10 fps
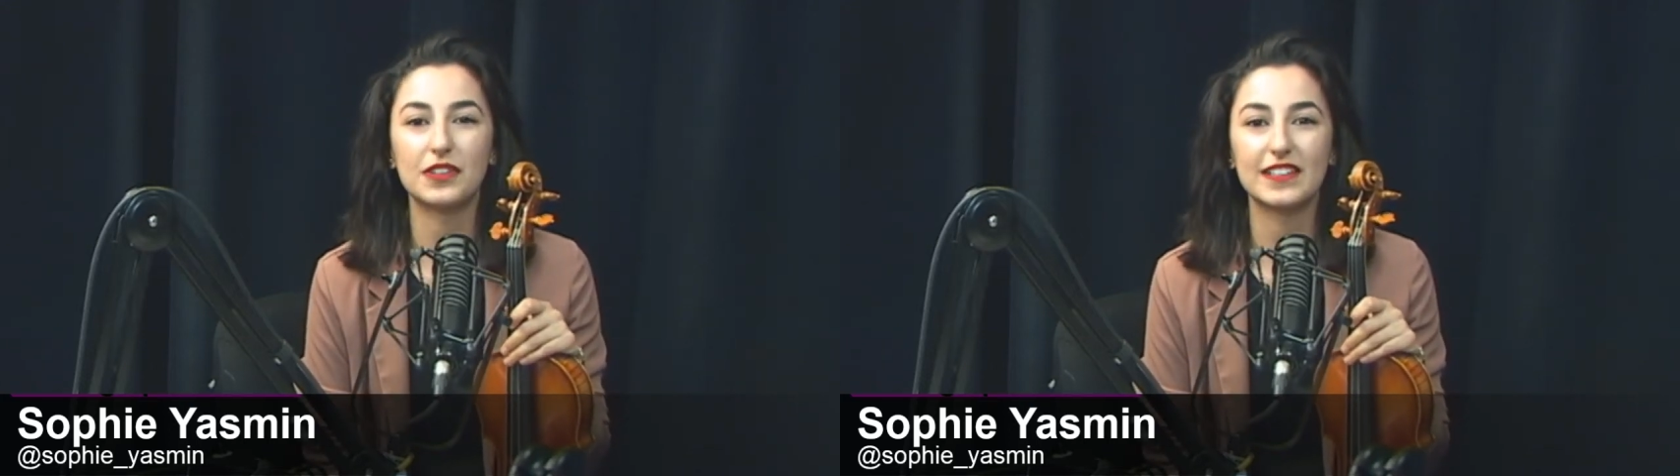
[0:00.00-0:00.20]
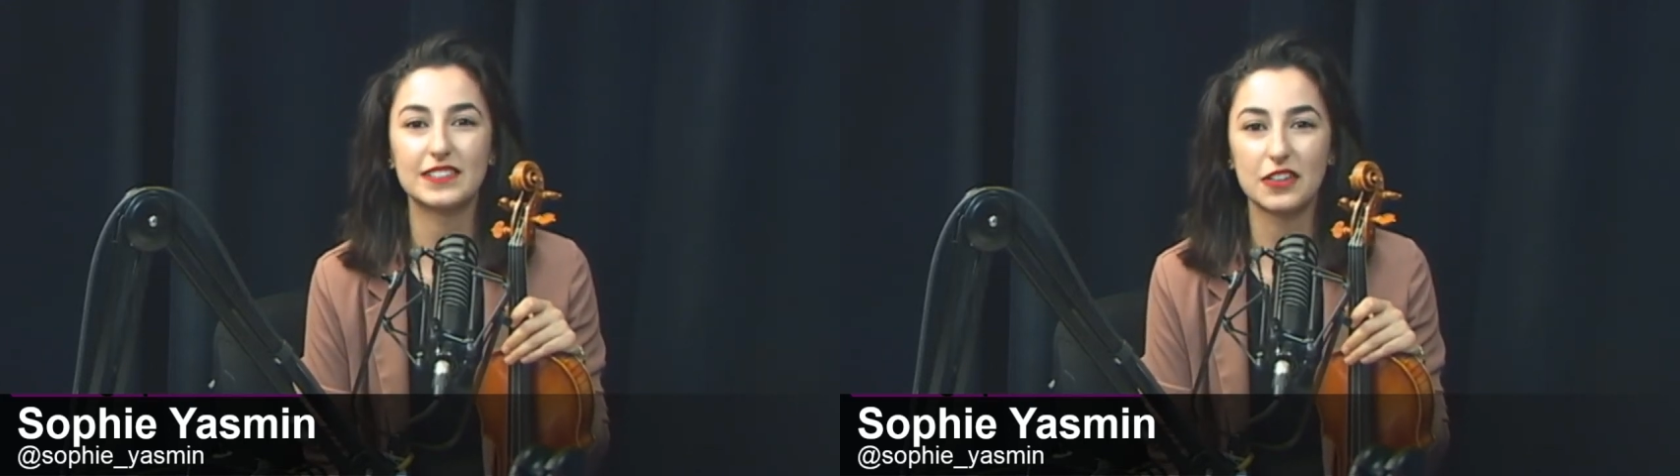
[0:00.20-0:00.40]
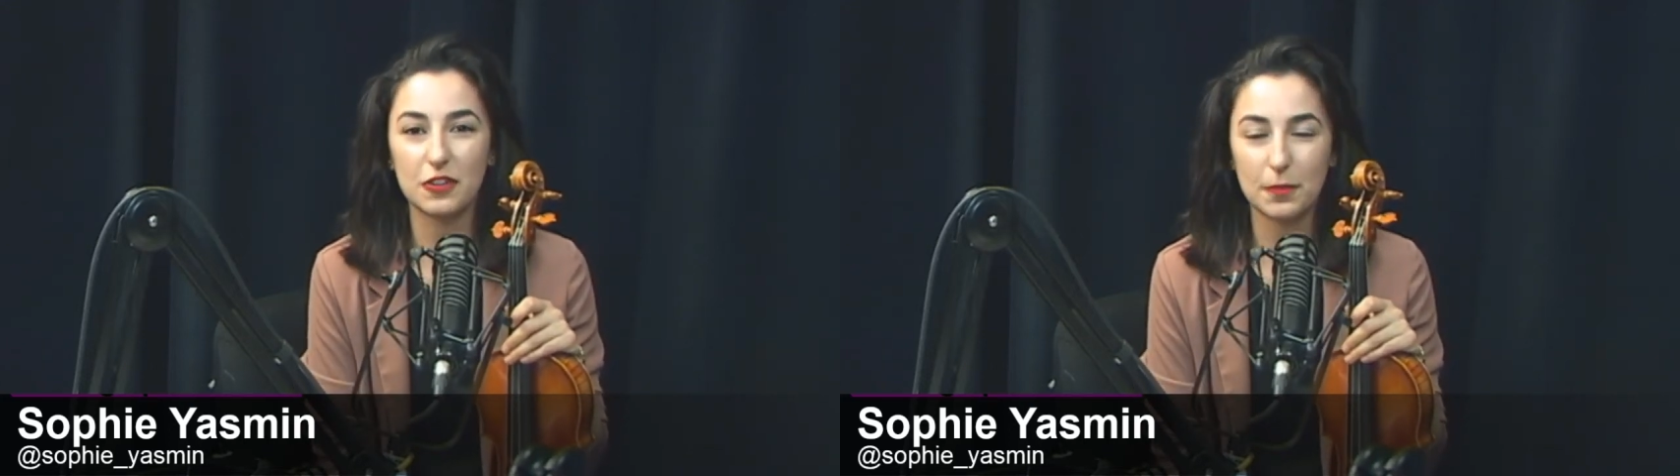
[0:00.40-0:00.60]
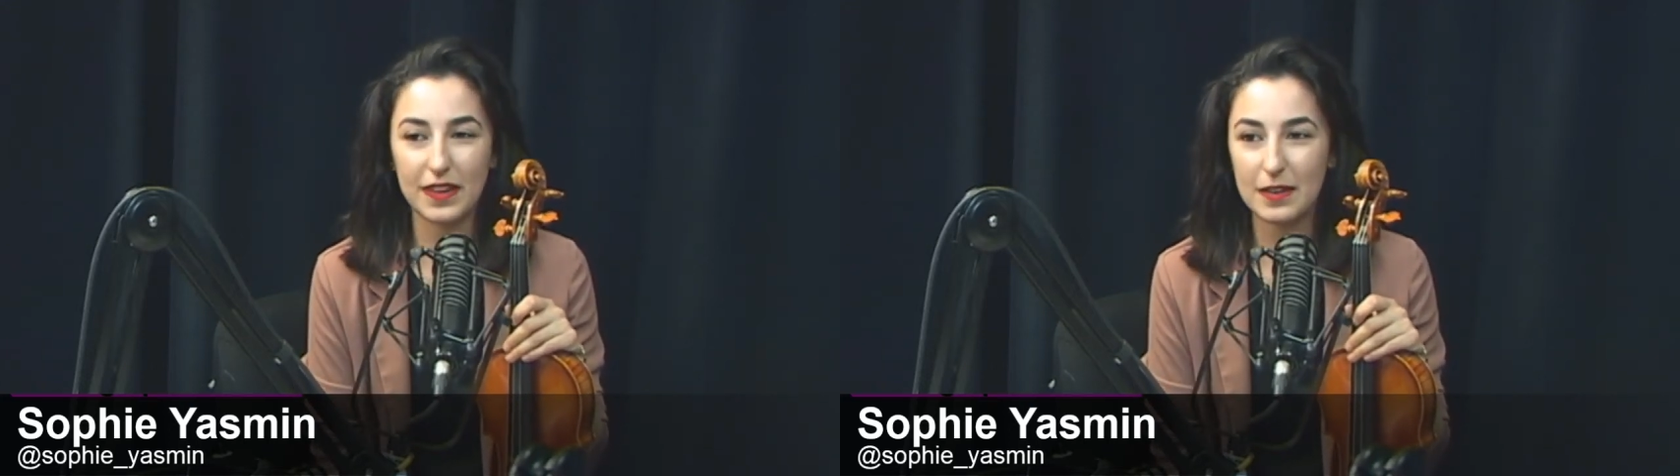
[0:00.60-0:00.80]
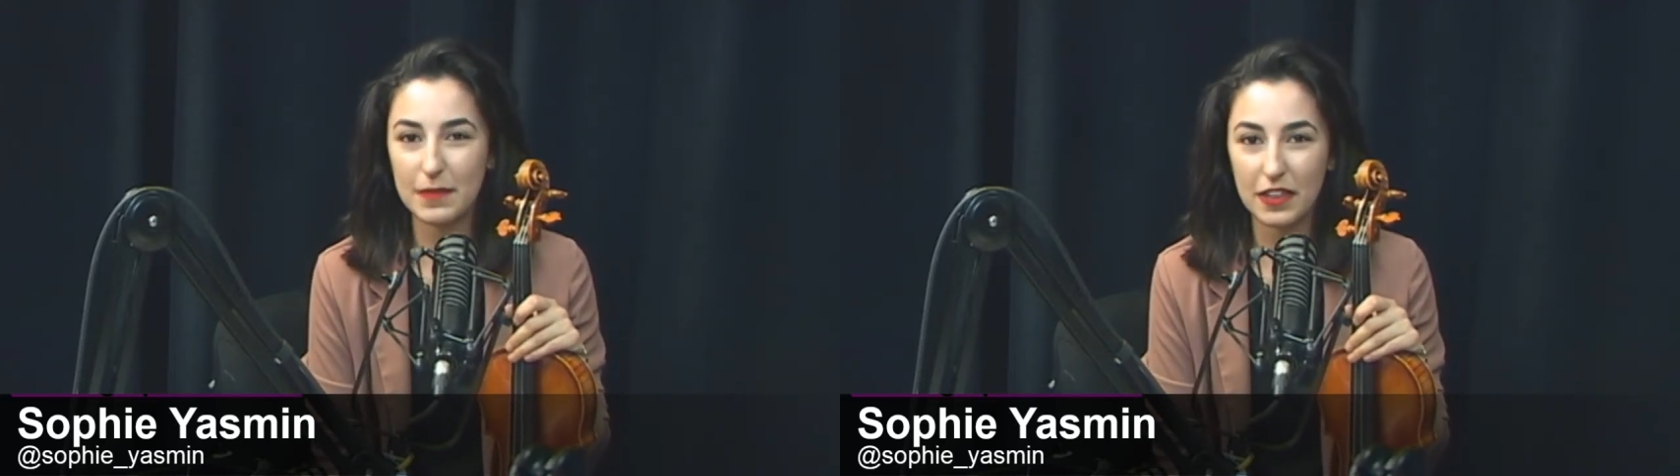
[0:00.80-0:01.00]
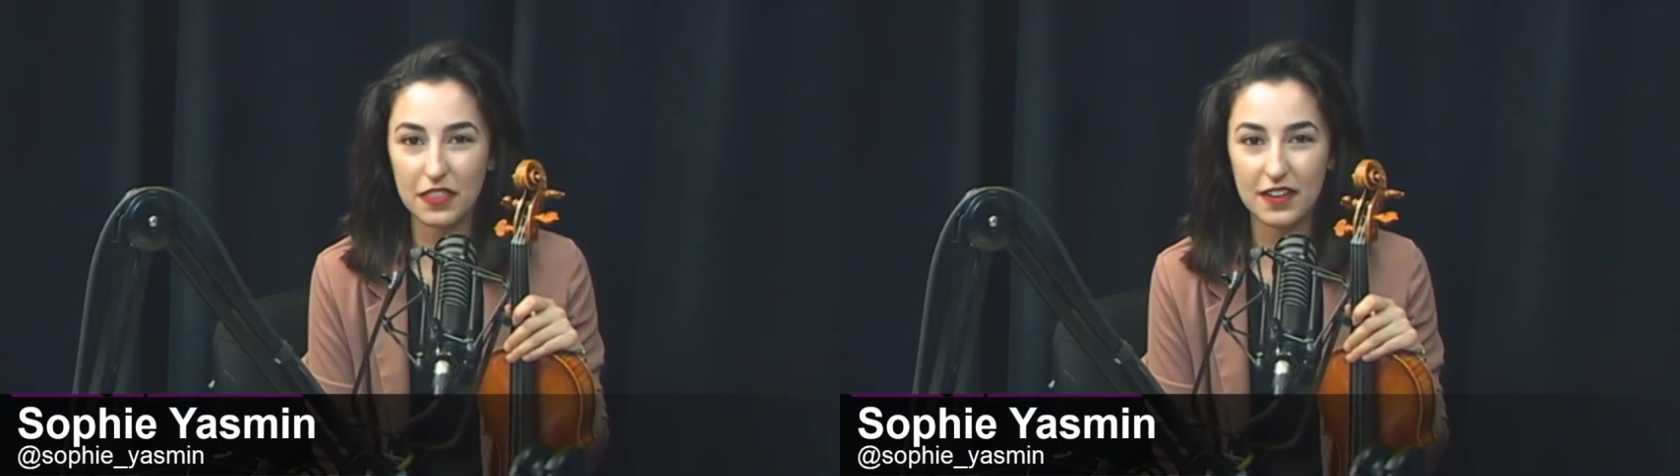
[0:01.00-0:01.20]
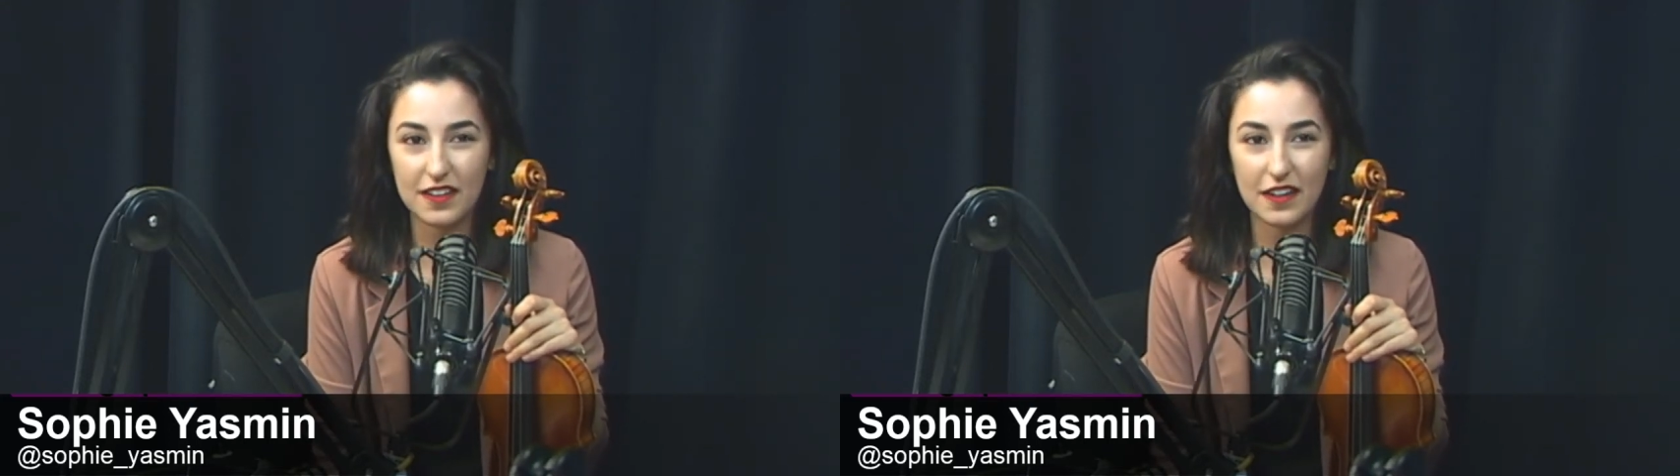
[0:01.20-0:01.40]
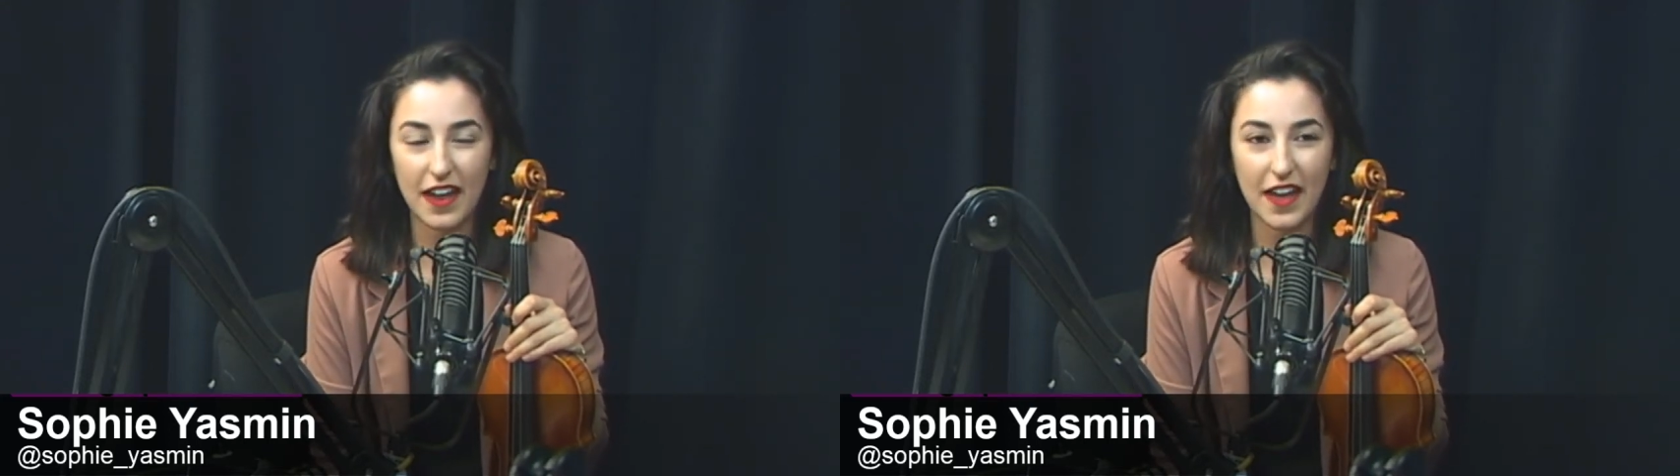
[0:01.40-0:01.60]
It's a European method